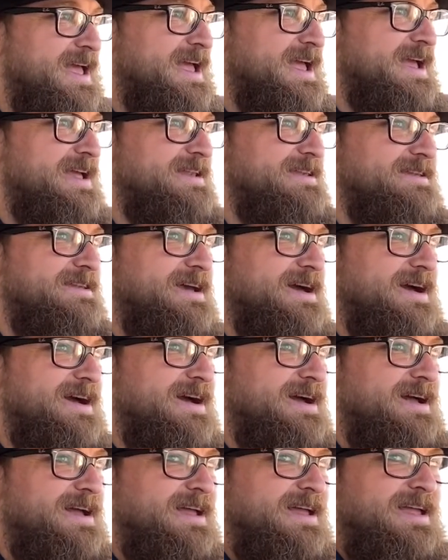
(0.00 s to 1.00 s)
And
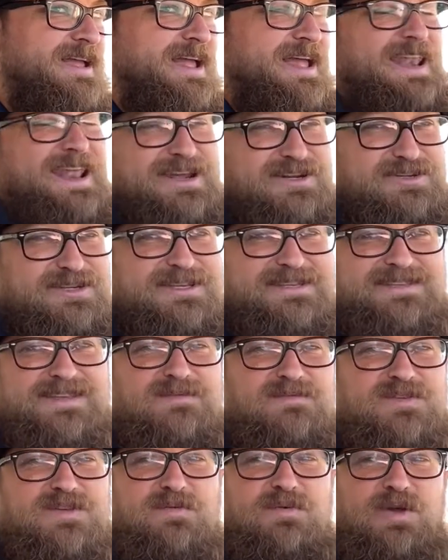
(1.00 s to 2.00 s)
it actually
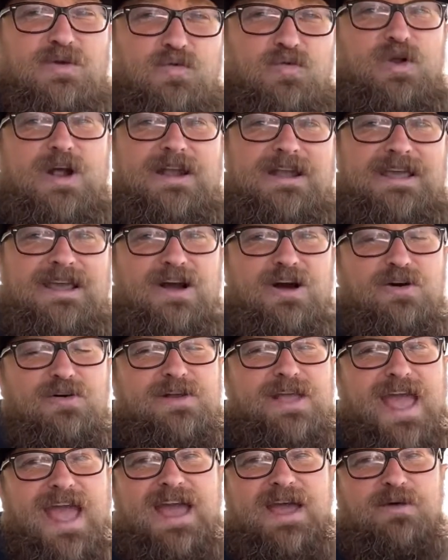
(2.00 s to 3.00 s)
seems to be running
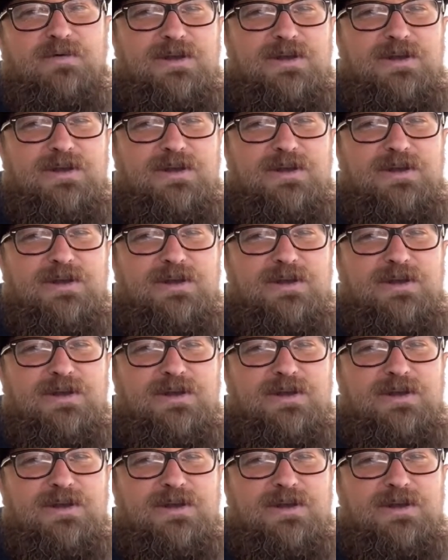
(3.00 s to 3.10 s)
okay.